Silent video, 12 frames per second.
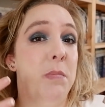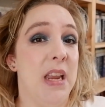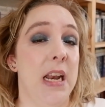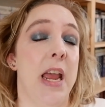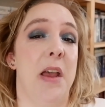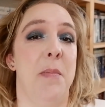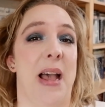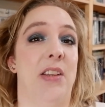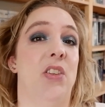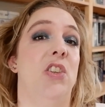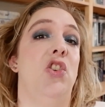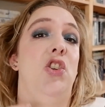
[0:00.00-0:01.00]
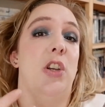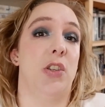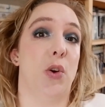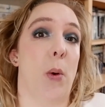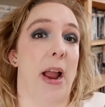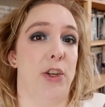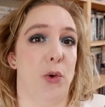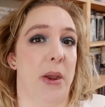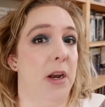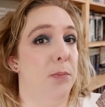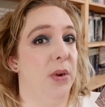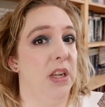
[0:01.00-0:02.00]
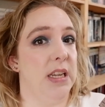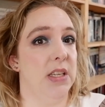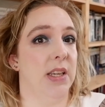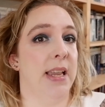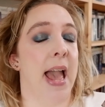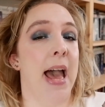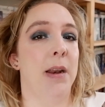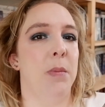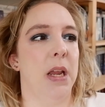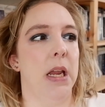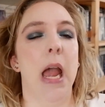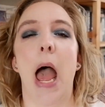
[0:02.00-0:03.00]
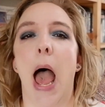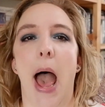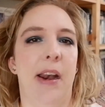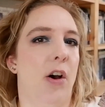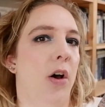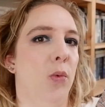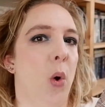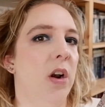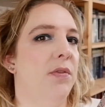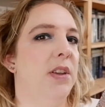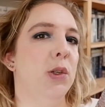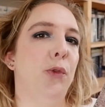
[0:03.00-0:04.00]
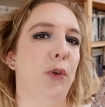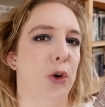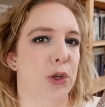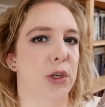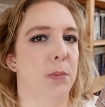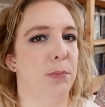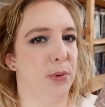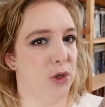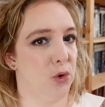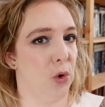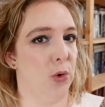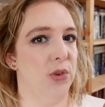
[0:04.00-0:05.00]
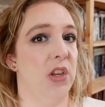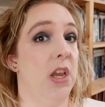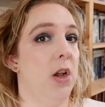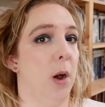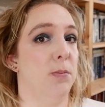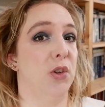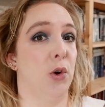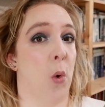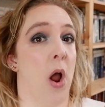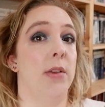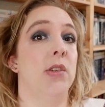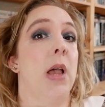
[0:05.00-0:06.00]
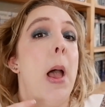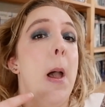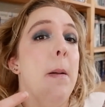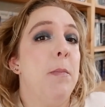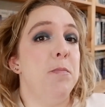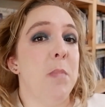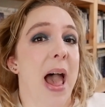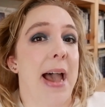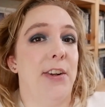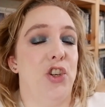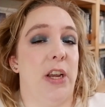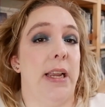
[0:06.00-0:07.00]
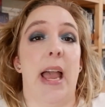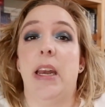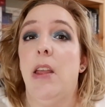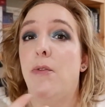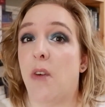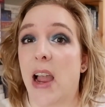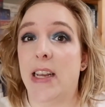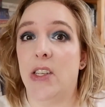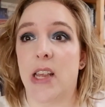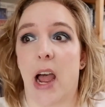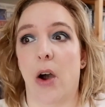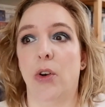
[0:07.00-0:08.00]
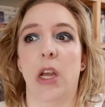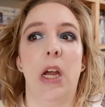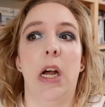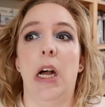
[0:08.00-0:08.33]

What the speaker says: meet him as he's just graduated police academy, and on one of his first patrols he comes across magic, and he finds out